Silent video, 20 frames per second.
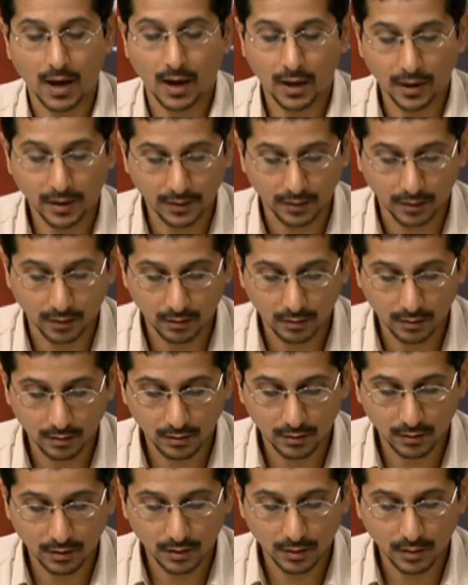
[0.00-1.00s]
each
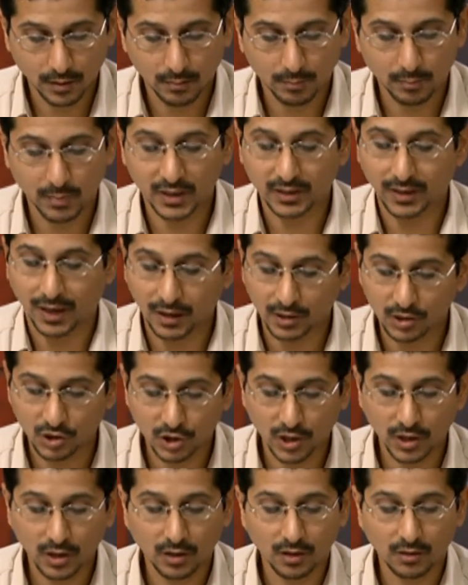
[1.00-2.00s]
is included
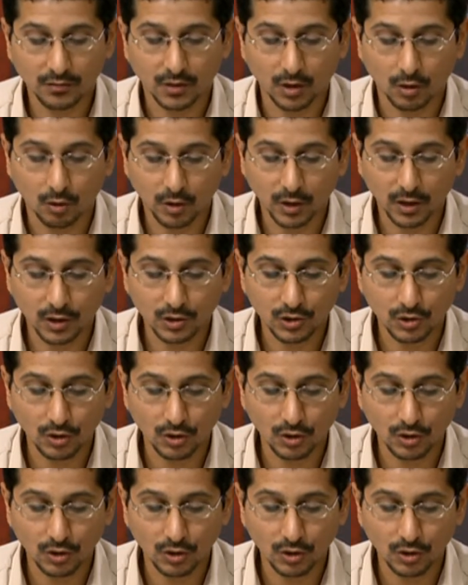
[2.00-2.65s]
from the other.